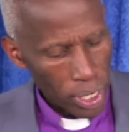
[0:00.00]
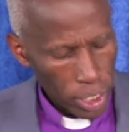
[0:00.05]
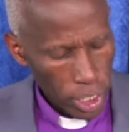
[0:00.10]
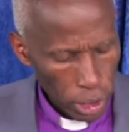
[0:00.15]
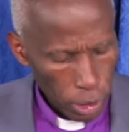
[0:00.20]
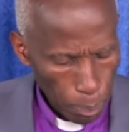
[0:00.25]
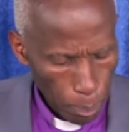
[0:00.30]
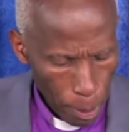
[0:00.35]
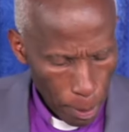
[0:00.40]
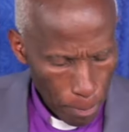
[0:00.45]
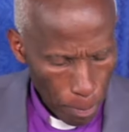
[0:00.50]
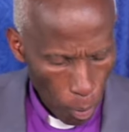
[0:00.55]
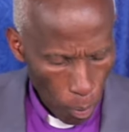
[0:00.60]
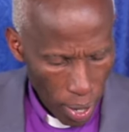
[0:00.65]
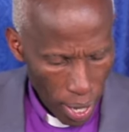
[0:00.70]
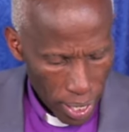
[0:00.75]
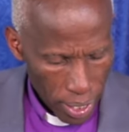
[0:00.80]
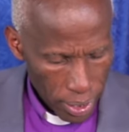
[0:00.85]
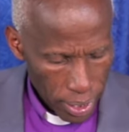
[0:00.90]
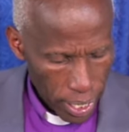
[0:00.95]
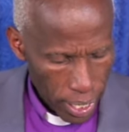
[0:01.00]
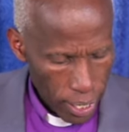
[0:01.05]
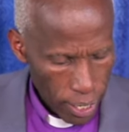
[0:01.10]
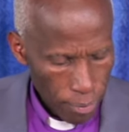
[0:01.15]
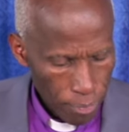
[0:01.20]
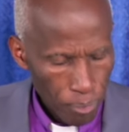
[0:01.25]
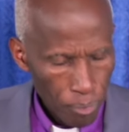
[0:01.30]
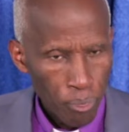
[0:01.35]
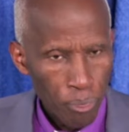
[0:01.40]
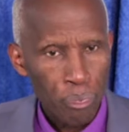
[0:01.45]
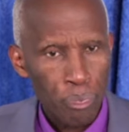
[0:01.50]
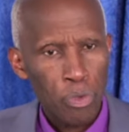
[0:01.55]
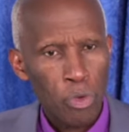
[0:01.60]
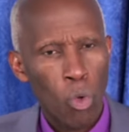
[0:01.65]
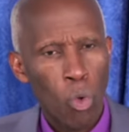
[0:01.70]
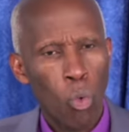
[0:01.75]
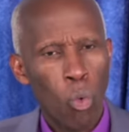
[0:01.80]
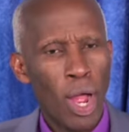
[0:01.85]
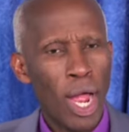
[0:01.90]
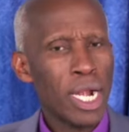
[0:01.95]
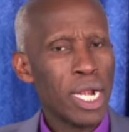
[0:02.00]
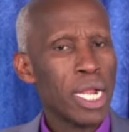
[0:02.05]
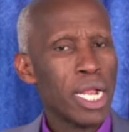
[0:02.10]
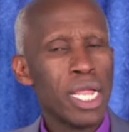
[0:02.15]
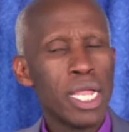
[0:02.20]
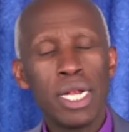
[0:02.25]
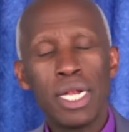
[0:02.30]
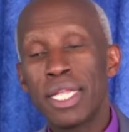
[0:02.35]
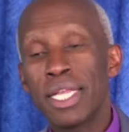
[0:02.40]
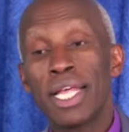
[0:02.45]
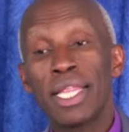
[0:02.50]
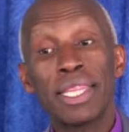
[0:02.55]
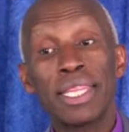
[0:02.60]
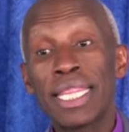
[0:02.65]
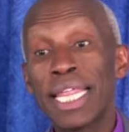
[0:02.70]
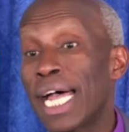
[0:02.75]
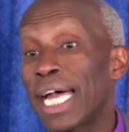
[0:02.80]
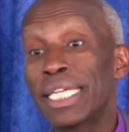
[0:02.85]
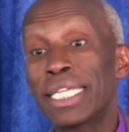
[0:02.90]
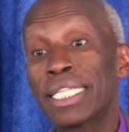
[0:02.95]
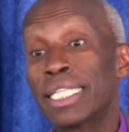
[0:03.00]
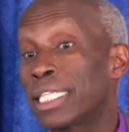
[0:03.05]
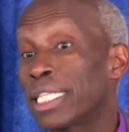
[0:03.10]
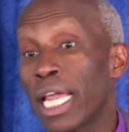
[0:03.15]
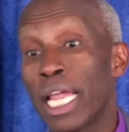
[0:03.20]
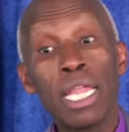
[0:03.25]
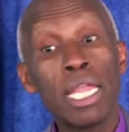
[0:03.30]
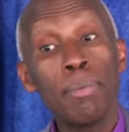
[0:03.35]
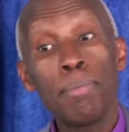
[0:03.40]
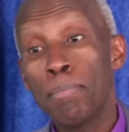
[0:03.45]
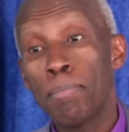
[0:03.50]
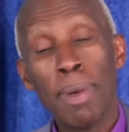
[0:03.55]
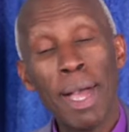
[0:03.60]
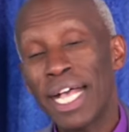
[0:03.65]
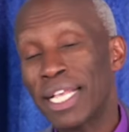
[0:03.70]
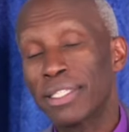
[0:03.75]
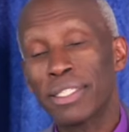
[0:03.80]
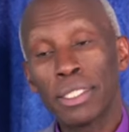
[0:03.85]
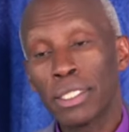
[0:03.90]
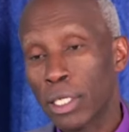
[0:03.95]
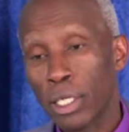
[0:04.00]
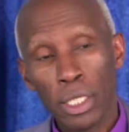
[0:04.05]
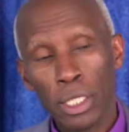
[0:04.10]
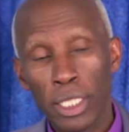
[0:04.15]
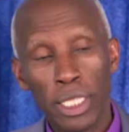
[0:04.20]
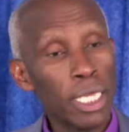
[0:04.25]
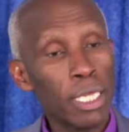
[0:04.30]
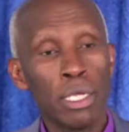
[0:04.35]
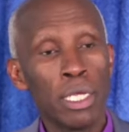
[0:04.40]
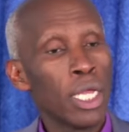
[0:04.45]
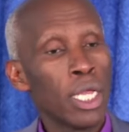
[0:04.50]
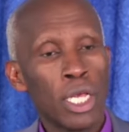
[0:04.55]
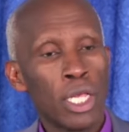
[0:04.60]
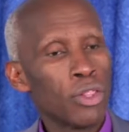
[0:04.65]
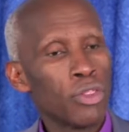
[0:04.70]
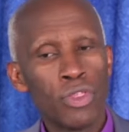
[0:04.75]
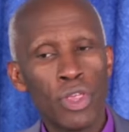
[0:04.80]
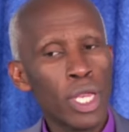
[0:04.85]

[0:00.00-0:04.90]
when these people were there, one area that definitely